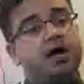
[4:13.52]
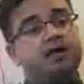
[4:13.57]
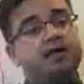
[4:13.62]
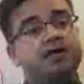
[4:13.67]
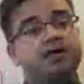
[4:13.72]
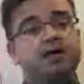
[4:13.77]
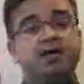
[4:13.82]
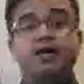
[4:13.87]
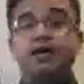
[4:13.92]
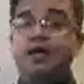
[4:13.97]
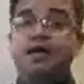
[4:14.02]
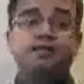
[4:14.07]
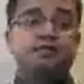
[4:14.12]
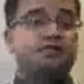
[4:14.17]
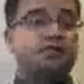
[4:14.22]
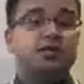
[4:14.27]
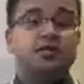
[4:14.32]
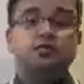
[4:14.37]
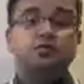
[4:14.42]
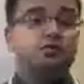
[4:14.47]
And
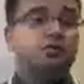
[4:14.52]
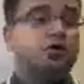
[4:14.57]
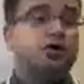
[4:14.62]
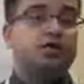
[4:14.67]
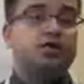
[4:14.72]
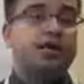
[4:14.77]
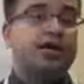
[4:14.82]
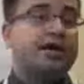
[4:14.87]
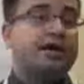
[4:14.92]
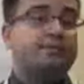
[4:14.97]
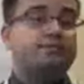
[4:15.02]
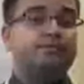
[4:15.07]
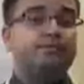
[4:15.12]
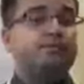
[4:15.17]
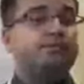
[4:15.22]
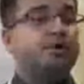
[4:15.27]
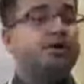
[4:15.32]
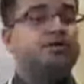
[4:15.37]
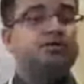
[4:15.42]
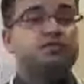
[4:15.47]
again, patients
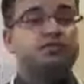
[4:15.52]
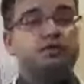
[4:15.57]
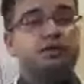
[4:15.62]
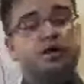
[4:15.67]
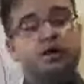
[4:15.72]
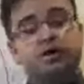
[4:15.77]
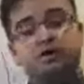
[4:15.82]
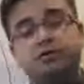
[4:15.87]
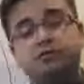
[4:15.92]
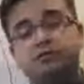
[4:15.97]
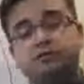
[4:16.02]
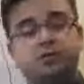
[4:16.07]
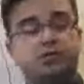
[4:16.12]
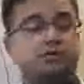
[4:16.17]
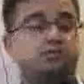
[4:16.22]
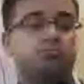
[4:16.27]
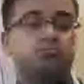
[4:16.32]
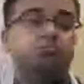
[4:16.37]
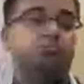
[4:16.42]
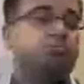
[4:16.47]
with years of
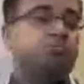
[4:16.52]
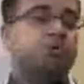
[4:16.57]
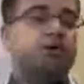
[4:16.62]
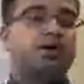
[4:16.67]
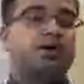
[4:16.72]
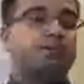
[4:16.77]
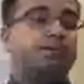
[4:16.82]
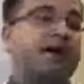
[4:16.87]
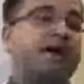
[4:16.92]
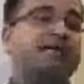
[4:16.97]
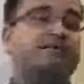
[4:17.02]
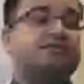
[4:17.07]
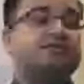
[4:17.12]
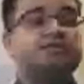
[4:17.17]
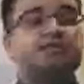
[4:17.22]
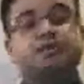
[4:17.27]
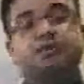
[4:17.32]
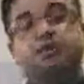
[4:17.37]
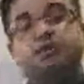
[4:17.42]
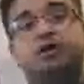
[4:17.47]
smoking, they may
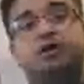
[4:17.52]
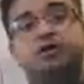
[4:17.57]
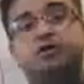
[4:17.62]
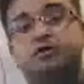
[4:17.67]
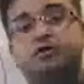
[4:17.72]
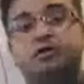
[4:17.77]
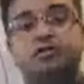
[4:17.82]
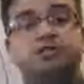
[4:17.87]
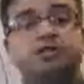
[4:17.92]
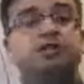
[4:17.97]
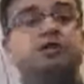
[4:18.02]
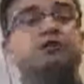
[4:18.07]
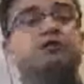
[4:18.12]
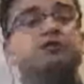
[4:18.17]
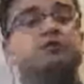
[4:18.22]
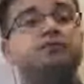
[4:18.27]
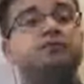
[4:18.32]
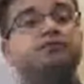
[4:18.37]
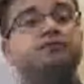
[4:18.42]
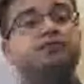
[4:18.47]
have
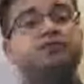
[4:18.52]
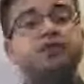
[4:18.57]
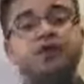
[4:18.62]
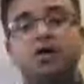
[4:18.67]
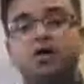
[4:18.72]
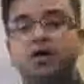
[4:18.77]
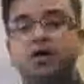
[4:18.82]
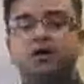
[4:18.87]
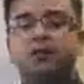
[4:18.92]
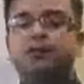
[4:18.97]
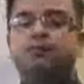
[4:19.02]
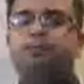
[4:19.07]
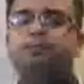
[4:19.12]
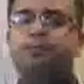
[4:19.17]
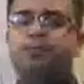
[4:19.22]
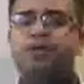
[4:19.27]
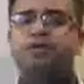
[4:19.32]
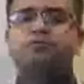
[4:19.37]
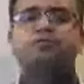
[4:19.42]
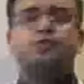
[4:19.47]
saggy, big
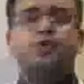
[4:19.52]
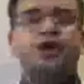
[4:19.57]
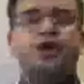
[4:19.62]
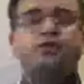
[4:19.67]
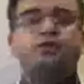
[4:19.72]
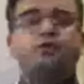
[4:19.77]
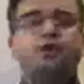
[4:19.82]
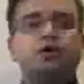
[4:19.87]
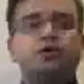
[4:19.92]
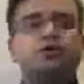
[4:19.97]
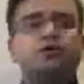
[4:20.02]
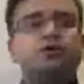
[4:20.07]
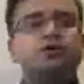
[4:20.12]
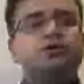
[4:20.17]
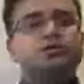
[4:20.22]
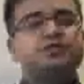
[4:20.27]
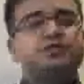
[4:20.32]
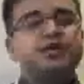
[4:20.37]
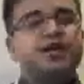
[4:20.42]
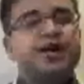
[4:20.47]
lungs. In
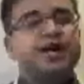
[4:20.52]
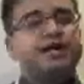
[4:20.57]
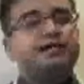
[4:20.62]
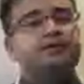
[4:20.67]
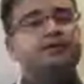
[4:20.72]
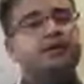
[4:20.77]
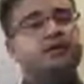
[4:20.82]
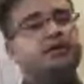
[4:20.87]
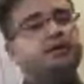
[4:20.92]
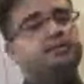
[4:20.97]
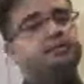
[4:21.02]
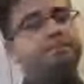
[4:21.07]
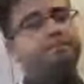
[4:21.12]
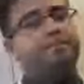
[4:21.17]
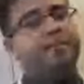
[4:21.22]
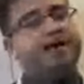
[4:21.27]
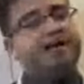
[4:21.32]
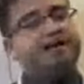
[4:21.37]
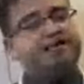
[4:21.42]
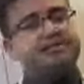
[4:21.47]
those patients, the
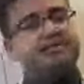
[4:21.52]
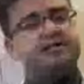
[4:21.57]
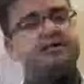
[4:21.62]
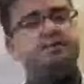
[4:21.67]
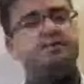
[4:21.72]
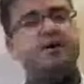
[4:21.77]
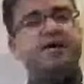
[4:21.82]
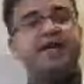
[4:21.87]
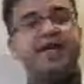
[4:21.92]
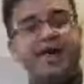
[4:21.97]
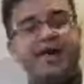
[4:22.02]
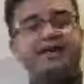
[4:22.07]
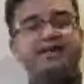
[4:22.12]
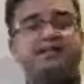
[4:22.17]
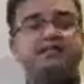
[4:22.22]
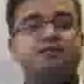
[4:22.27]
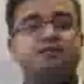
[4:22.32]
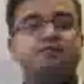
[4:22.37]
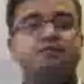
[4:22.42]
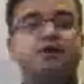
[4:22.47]
first symptom may
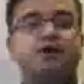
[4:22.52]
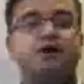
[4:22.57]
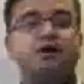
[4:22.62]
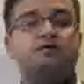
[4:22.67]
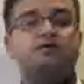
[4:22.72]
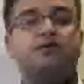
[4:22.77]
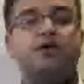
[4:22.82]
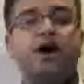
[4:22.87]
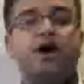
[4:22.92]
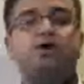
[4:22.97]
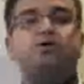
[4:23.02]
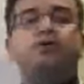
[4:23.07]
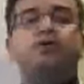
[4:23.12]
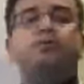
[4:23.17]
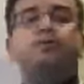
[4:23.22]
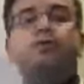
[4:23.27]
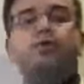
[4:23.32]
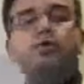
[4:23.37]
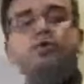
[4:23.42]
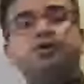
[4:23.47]
be from low
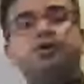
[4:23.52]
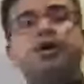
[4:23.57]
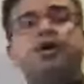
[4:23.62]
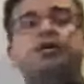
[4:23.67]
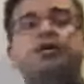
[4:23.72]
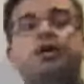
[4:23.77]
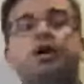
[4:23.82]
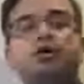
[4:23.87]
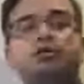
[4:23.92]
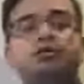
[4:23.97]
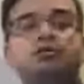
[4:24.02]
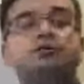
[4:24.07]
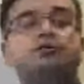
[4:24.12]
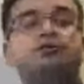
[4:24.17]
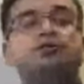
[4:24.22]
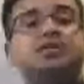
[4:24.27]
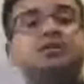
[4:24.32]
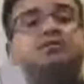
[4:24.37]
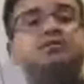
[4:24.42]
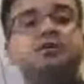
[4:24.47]
oxygen in the blood,
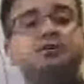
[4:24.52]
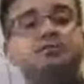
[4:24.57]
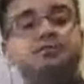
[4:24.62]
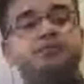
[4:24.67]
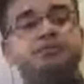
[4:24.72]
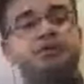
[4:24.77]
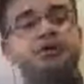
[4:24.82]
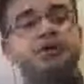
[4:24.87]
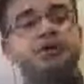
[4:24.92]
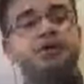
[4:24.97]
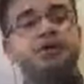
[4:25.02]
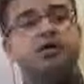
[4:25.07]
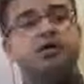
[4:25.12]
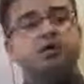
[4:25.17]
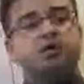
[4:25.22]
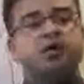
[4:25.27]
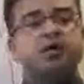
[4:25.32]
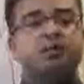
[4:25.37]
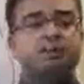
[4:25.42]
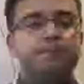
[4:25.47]
as they do
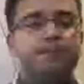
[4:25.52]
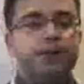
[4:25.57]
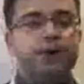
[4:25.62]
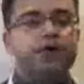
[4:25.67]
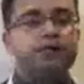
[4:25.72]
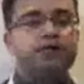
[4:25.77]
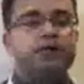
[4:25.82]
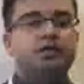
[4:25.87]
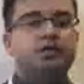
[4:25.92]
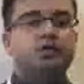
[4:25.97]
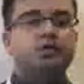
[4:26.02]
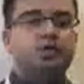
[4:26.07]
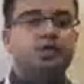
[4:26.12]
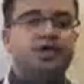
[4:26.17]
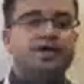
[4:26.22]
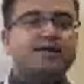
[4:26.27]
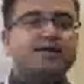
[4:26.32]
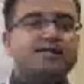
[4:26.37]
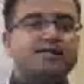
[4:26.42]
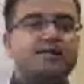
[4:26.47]
not have much
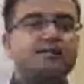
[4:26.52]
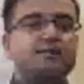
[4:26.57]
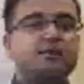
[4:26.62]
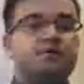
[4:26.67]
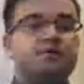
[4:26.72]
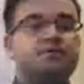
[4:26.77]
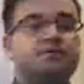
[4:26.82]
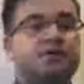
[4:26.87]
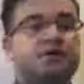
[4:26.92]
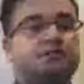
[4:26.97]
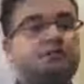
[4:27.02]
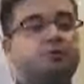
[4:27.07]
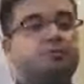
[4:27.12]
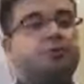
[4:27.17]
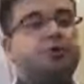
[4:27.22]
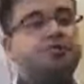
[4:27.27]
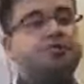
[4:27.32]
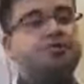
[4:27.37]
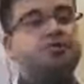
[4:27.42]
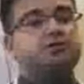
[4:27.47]
lung
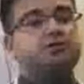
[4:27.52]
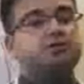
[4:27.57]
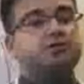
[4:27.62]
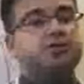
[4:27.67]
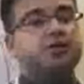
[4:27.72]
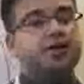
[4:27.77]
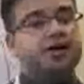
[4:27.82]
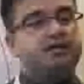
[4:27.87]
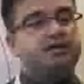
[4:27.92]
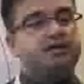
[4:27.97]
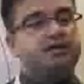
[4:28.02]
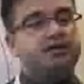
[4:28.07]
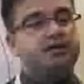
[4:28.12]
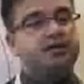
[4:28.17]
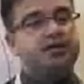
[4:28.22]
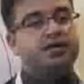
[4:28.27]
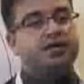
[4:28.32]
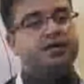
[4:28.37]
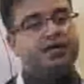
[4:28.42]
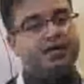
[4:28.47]
capacity or
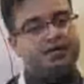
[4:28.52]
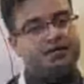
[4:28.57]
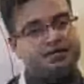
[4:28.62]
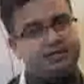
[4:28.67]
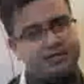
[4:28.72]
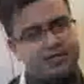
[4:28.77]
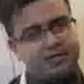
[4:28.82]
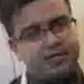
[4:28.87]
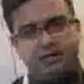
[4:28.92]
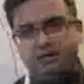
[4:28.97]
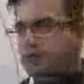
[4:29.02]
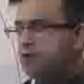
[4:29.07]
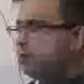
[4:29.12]
lung reserve.